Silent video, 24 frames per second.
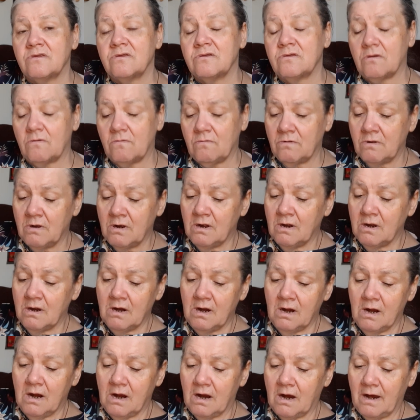So
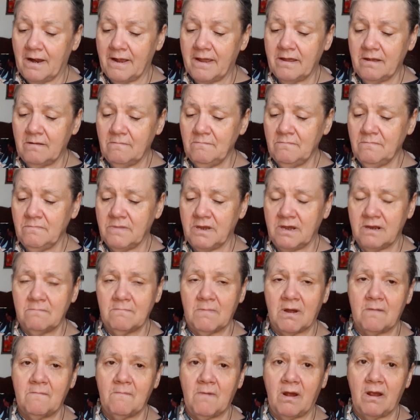I am, in
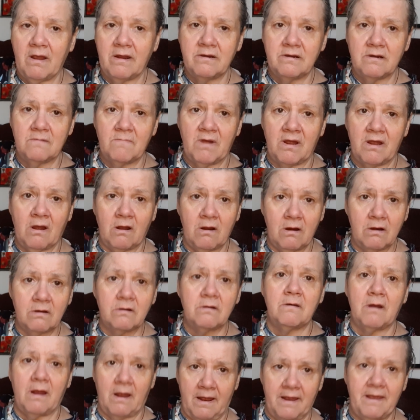my mind and my heart,
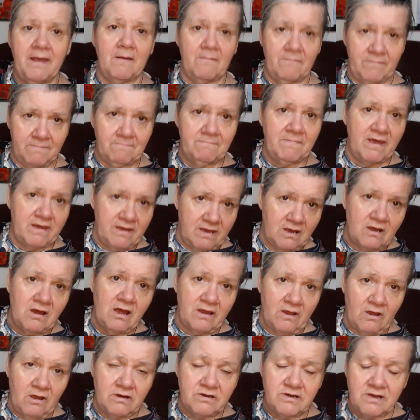I am making eye
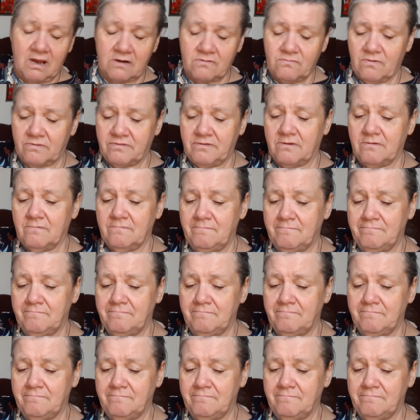contact with you.